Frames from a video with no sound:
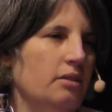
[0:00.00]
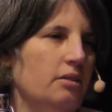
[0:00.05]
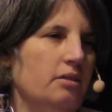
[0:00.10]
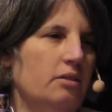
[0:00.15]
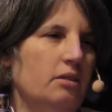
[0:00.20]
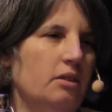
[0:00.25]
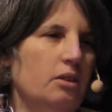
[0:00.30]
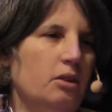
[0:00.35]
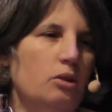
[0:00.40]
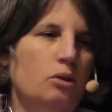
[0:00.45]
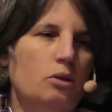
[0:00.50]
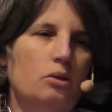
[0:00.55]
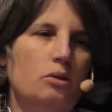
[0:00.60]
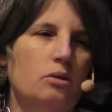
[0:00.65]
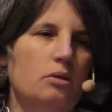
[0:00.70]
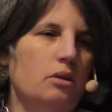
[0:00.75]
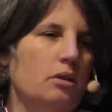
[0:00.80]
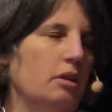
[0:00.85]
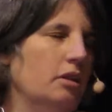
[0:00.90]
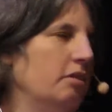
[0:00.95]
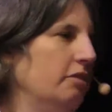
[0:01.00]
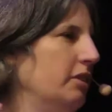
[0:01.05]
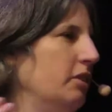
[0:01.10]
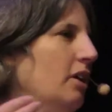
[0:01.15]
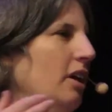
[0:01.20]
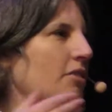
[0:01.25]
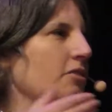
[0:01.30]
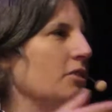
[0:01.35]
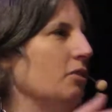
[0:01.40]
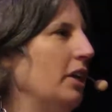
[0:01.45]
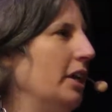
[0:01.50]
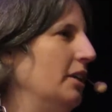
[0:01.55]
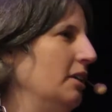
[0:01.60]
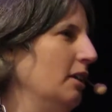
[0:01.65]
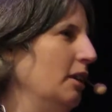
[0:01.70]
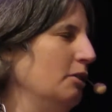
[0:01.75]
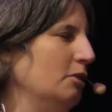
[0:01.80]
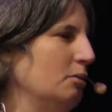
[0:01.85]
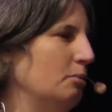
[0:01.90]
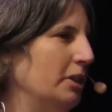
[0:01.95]
So if you have a
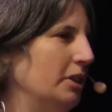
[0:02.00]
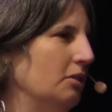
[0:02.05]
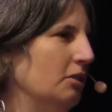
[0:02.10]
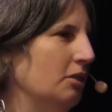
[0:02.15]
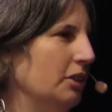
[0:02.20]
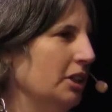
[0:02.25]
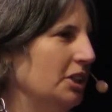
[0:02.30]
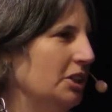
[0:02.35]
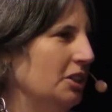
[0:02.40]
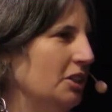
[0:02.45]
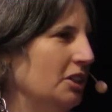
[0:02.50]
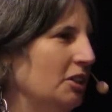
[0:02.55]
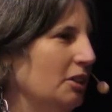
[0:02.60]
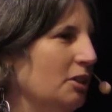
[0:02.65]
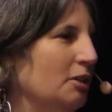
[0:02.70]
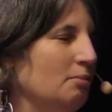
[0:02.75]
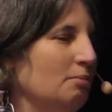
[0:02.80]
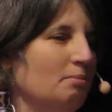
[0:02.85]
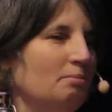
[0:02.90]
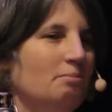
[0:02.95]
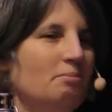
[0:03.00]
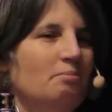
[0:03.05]
right not to be tortured,